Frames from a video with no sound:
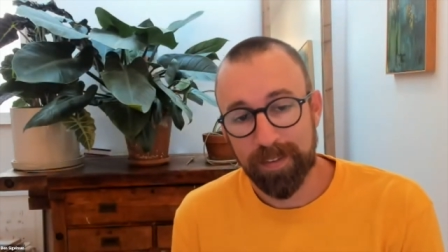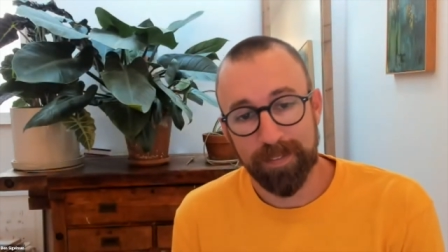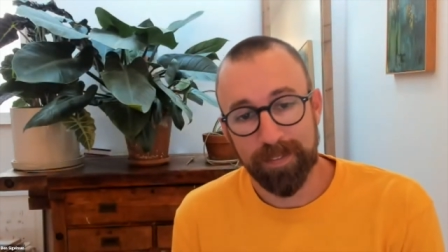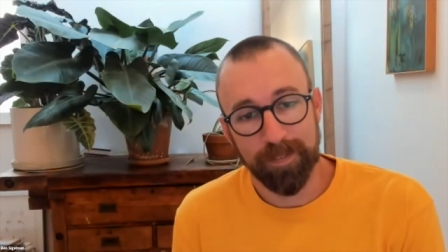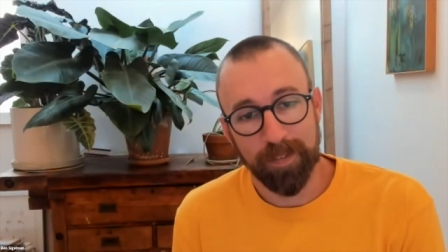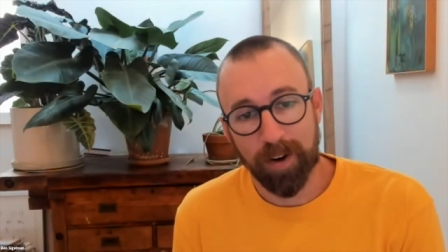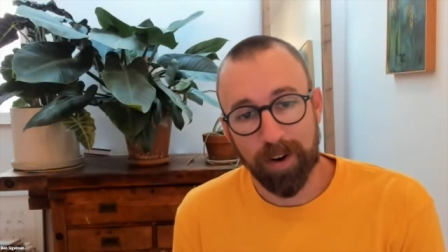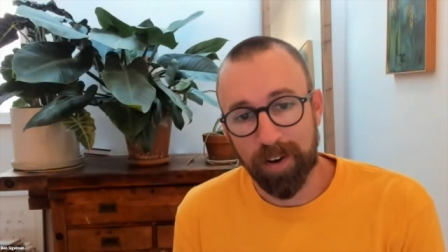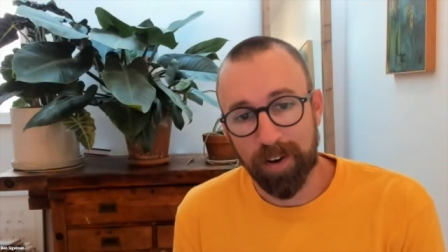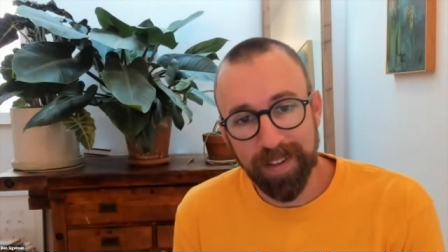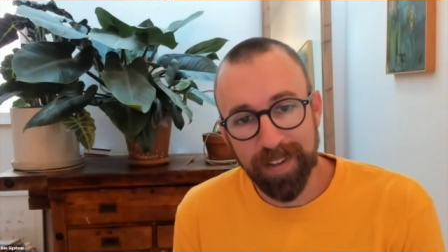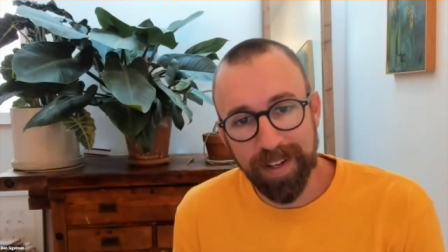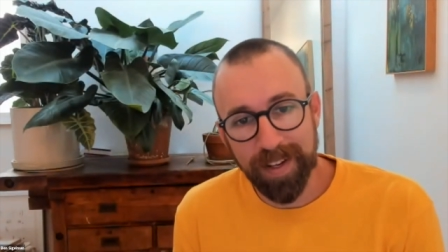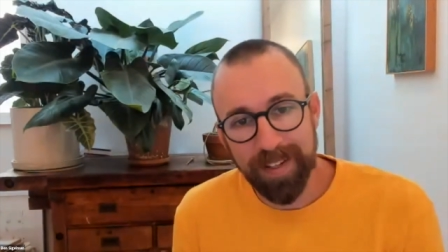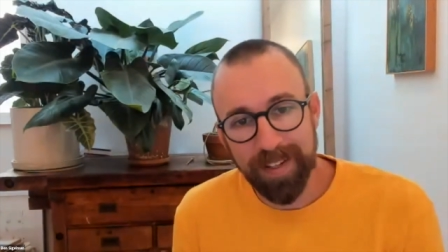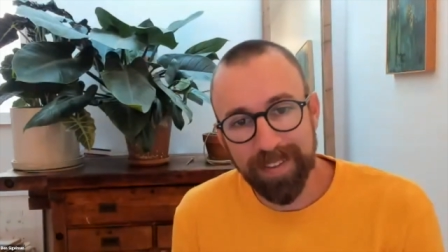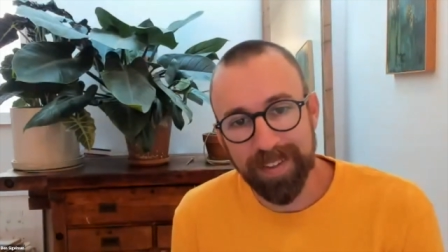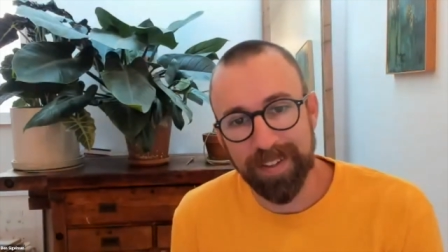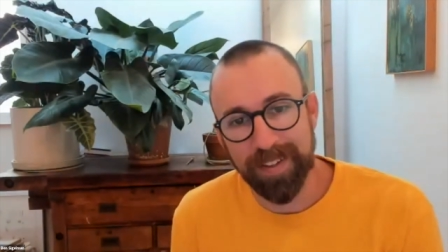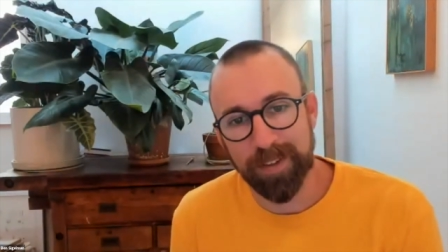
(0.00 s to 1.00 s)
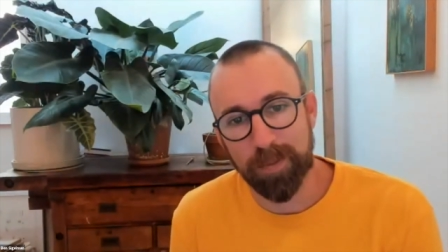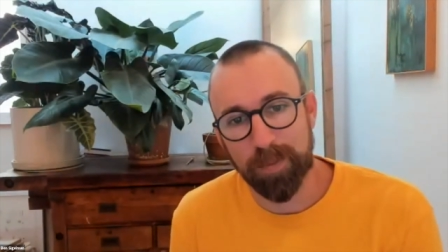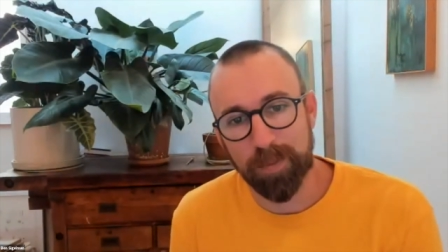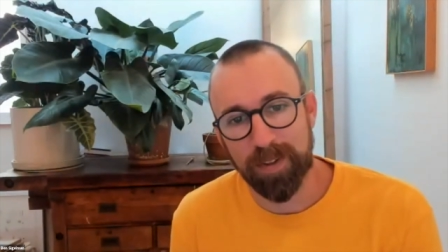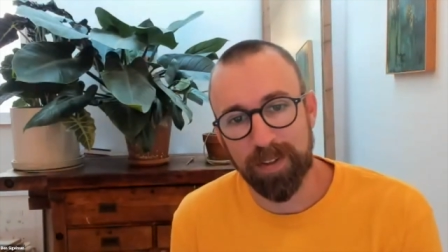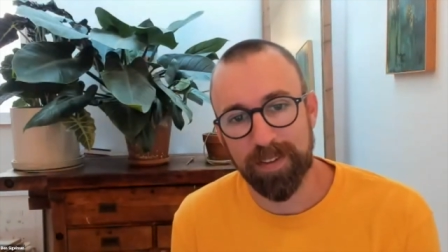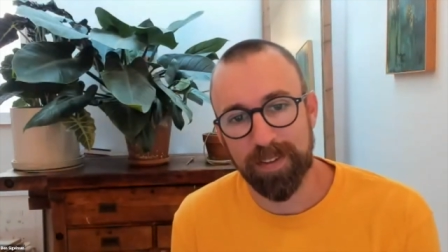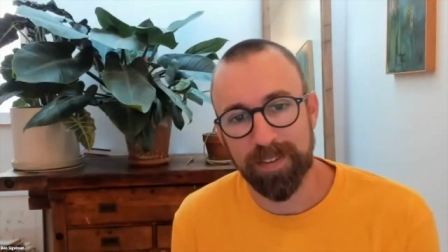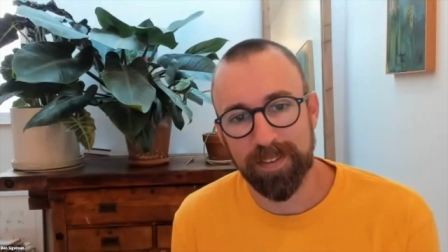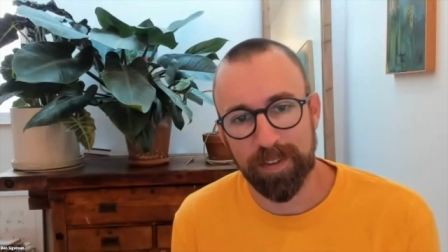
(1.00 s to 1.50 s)
Hardly anything in the
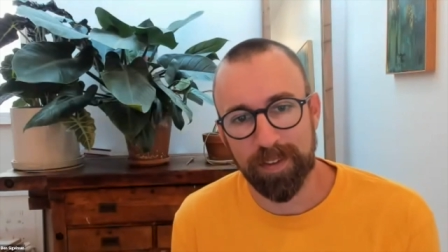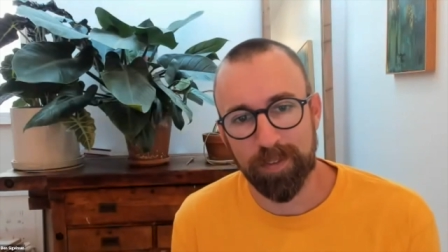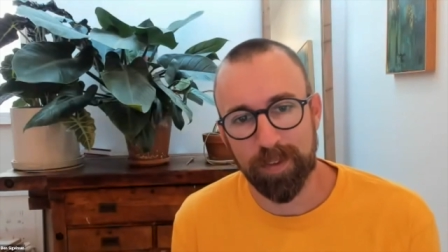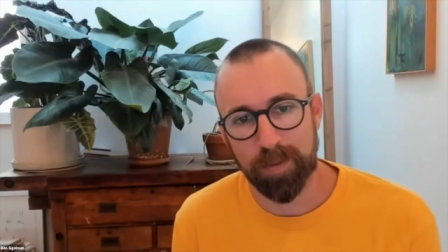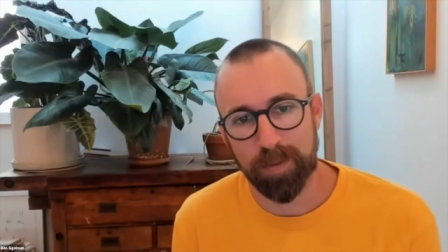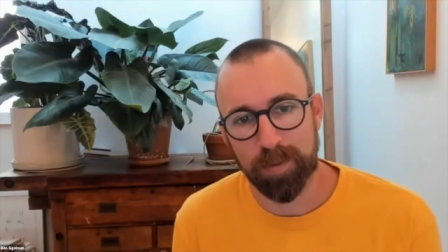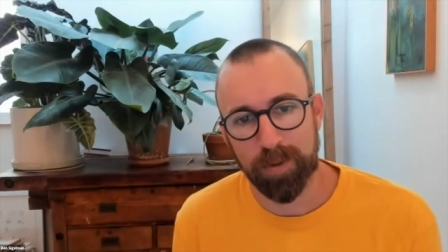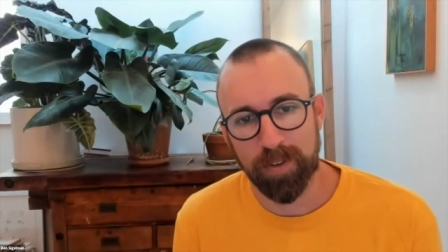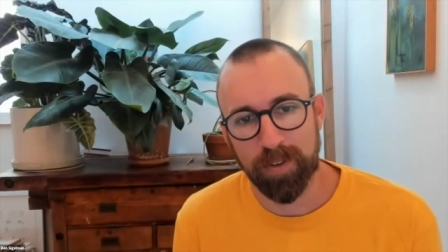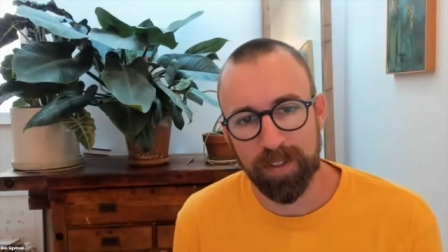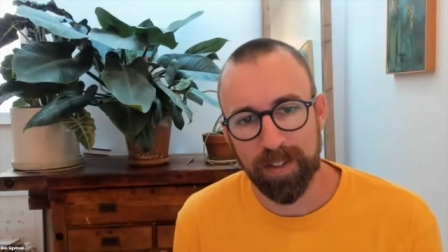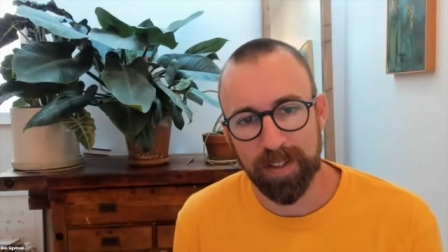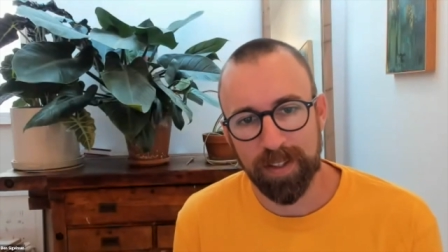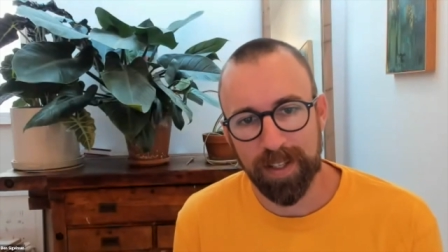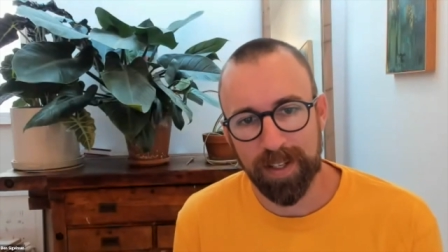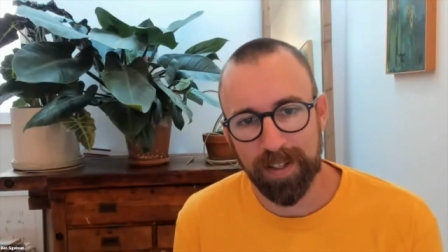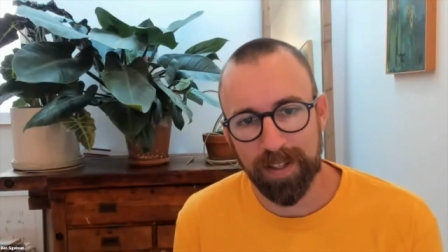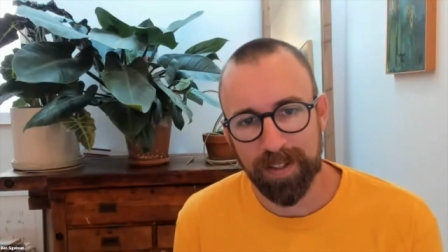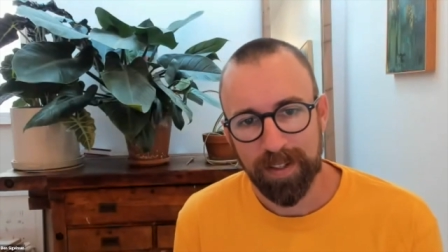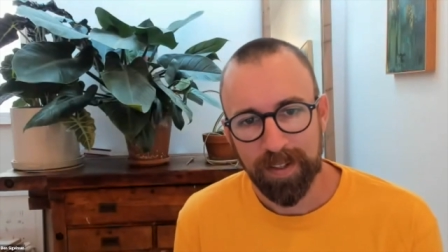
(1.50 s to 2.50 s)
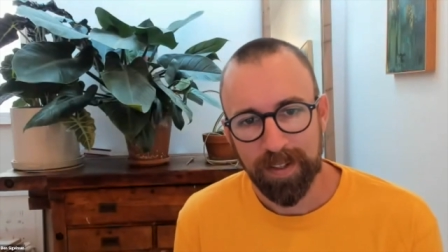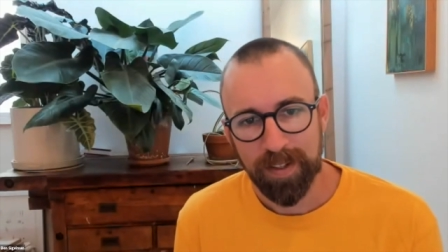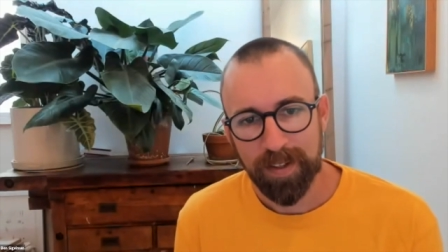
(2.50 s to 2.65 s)
world is even approaching that.